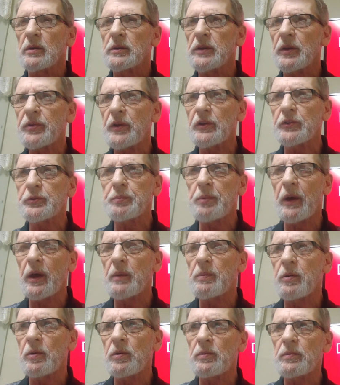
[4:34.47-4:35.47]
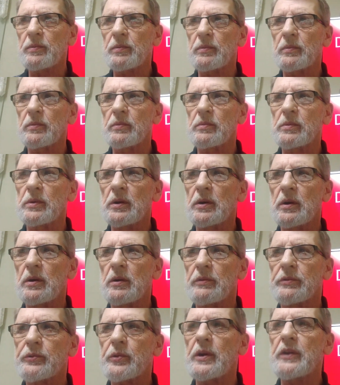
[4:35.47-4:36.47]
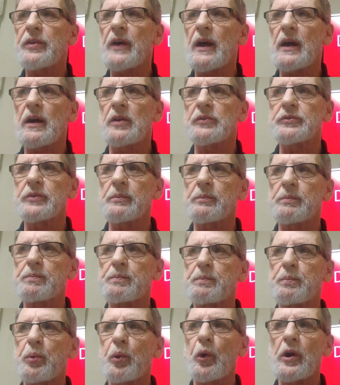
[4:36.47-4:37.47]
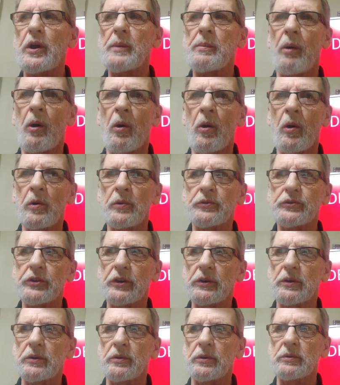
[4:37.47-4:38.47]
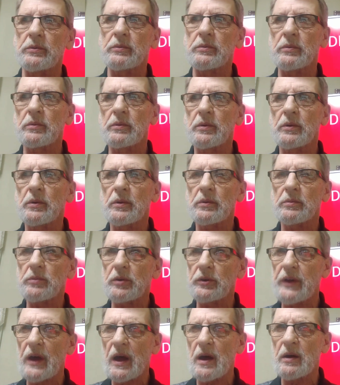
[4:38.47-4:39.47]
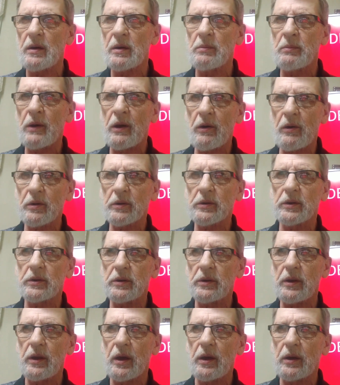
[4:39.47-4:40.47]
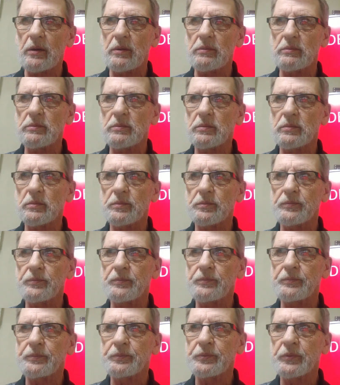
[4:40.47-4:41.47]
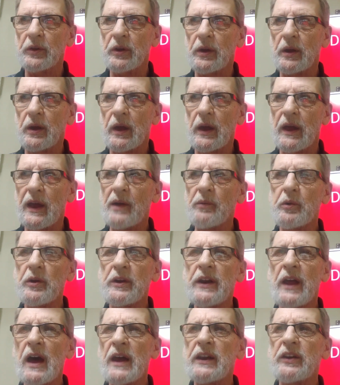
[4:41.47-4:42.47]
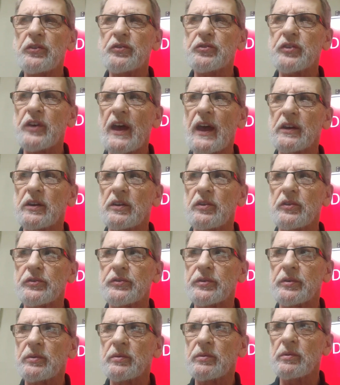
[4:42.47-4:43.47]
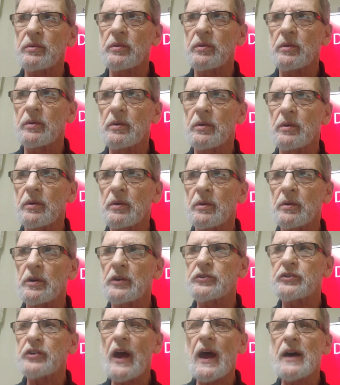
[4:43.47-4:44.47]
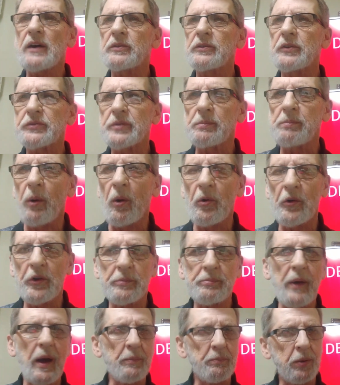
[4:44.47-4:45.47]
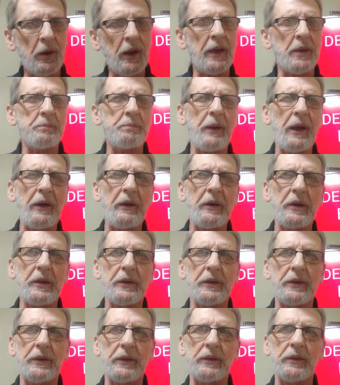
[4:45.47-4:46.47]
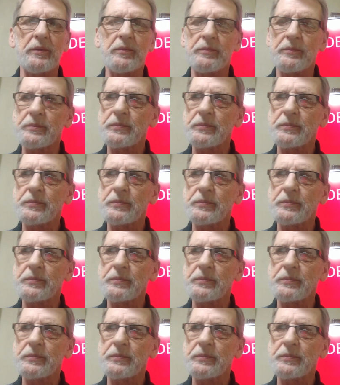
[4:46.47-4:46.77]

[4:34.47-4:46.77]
Get this, people. 3,000 preborn children will die in America today. Every 90 seconds, a child is aborted by Planned Parenthood.